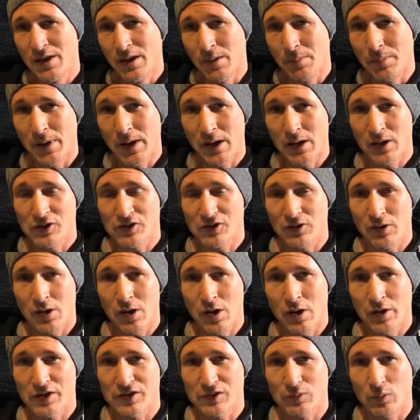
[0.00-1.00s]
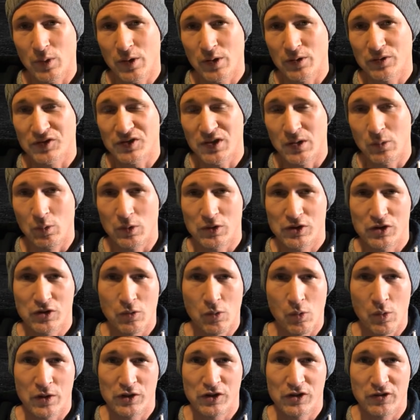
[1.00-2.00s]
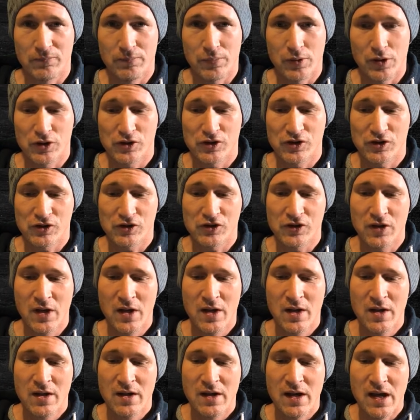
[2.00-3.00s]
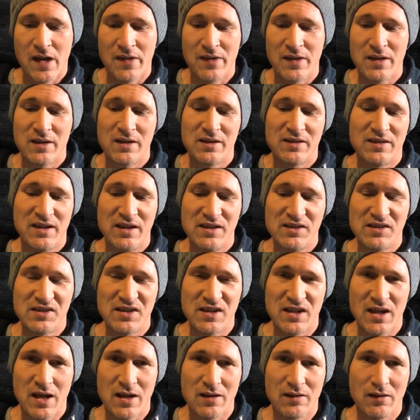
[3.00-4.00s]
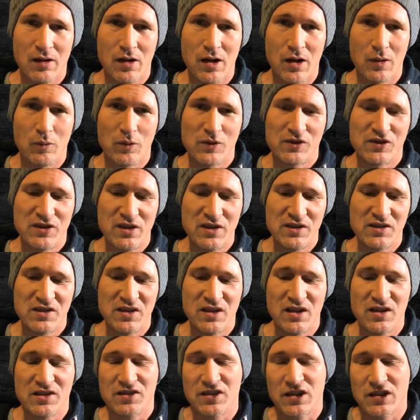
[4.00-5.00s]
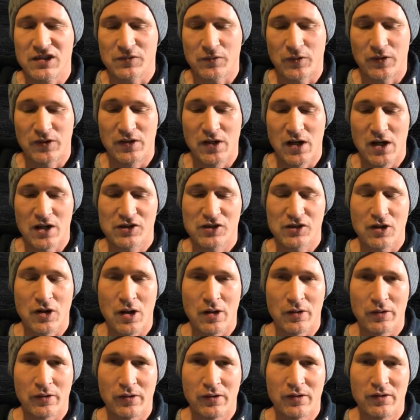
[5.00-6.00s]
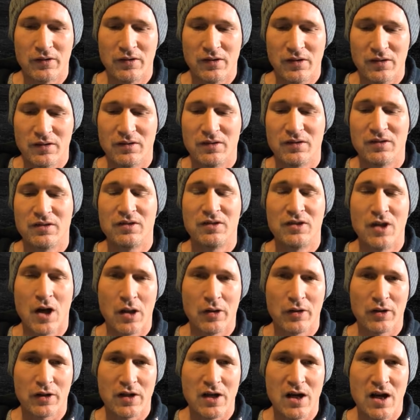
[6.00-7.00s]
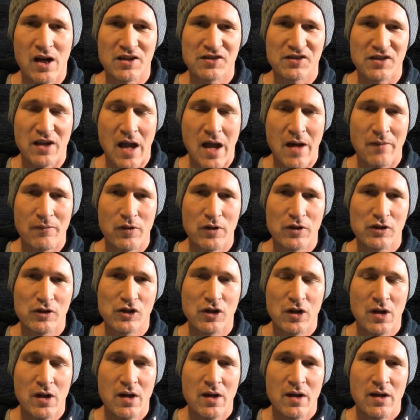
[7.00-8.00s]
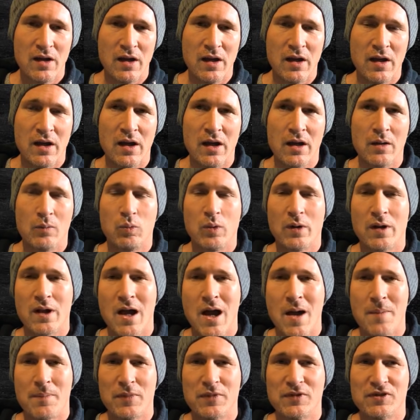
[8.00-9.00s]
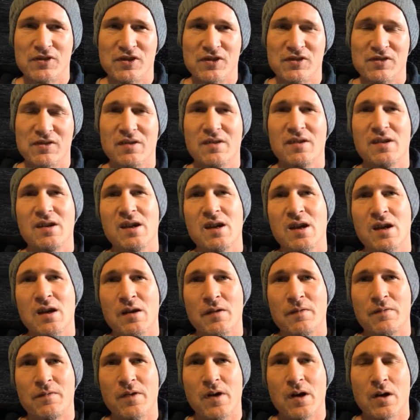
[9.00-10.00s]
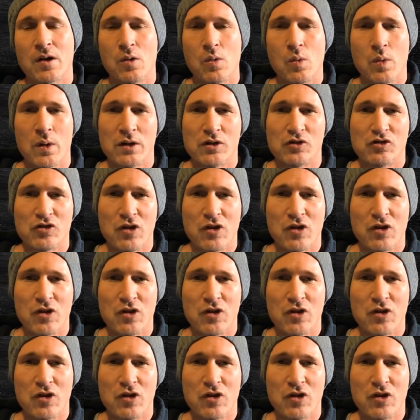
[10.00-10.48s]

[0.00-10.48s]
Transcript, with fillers: The pairs log is where you'll see which coins you purchased. And then a DCA log, which DCA stands for dollar cost average. And what happens is if a coin